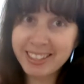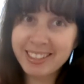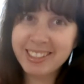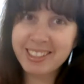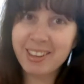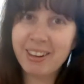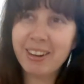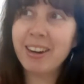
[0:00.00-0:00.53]

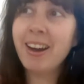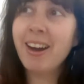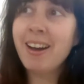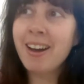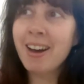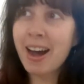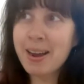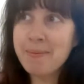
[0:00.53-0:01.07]
So
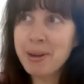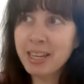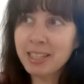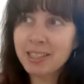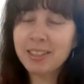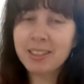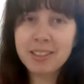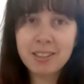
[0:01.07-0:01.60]
I
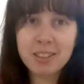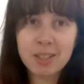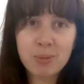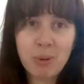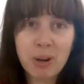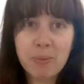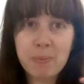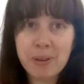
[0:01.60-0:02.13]
basically just
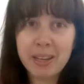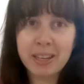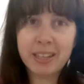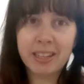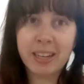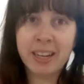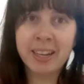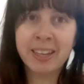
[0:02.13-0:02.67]
want to
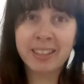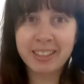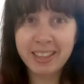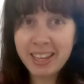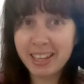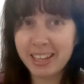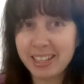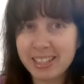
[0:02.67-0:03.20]
be
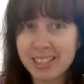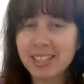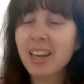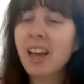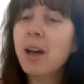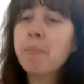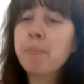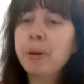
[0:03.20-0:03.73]
this,
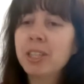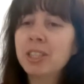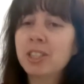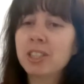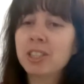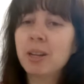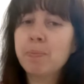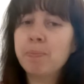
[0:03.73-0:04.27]
but
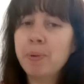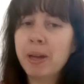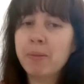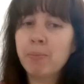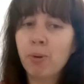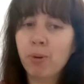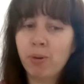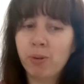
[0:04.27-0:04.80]
just a bit
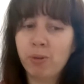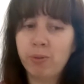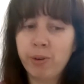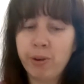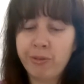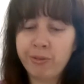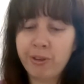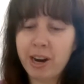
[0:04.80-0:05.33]
more
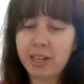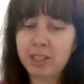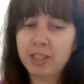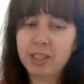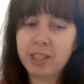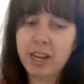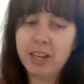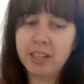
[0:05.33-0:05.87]

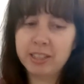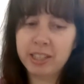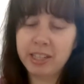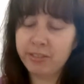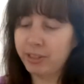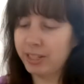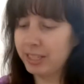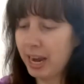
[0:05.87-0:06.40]
refreshed and
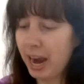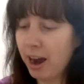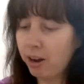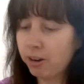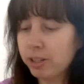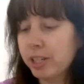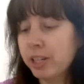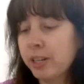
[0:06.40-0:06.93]
evened
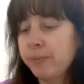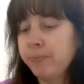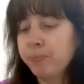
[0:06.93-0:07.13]
out.